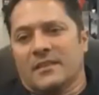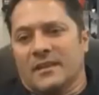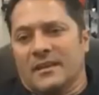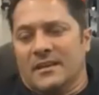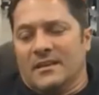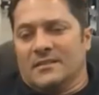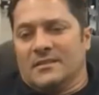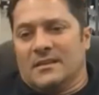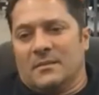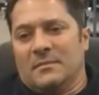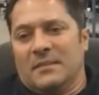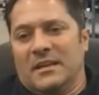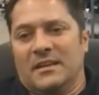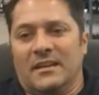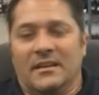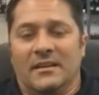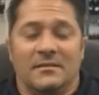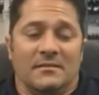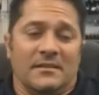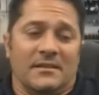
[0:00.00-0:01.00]
is, I mean,
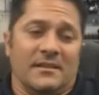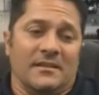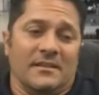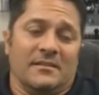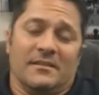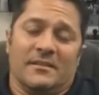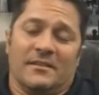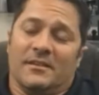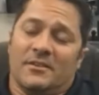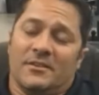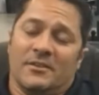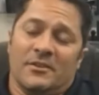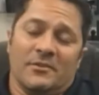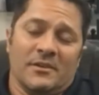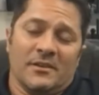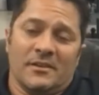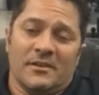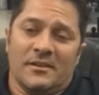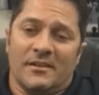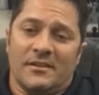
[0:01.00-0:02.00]
they're
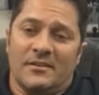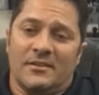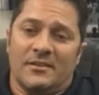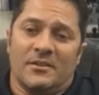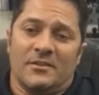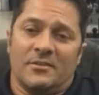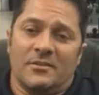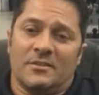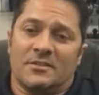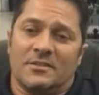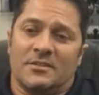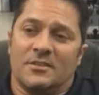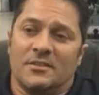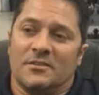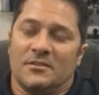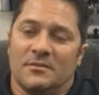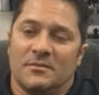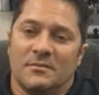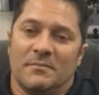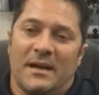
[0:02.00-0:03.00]
doing good. You know, it's
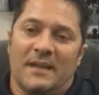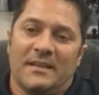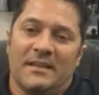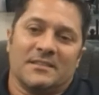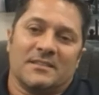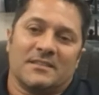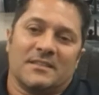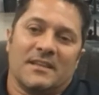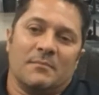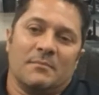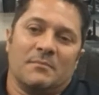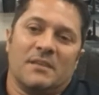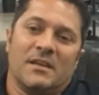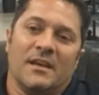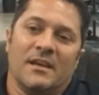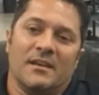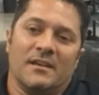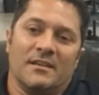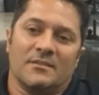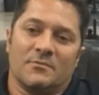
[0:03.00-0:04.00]
still about the same
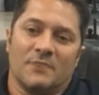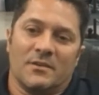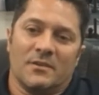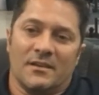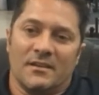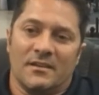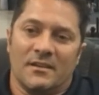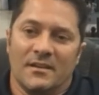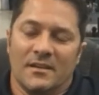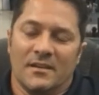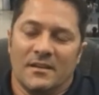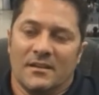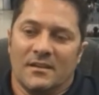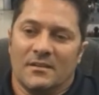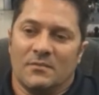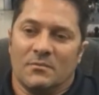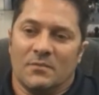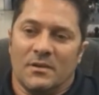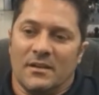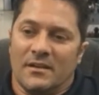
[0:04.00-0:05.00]
ticket as
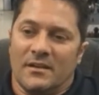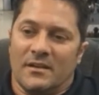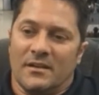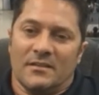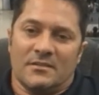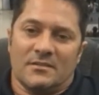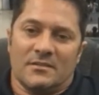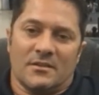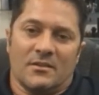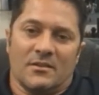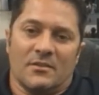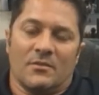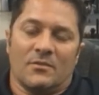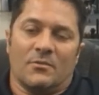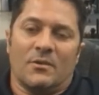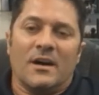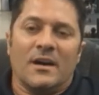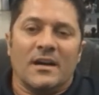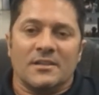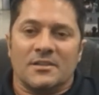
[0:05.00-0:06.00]
what it is to go to
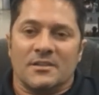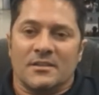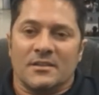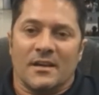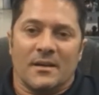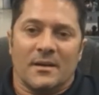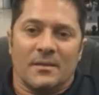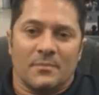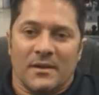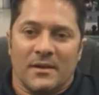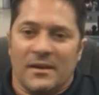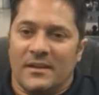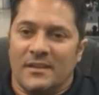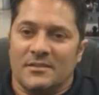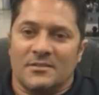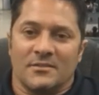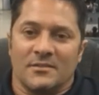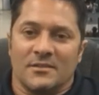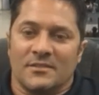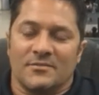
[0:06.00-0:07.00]
watch a Cup
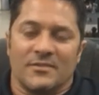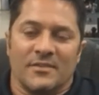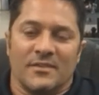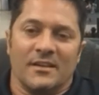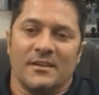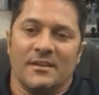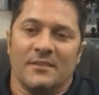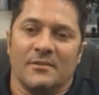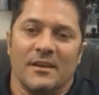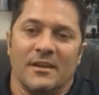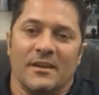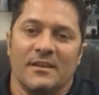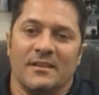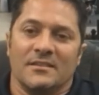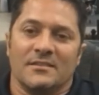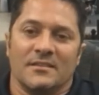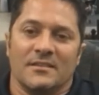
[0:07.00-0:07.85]
race or Xfinity race.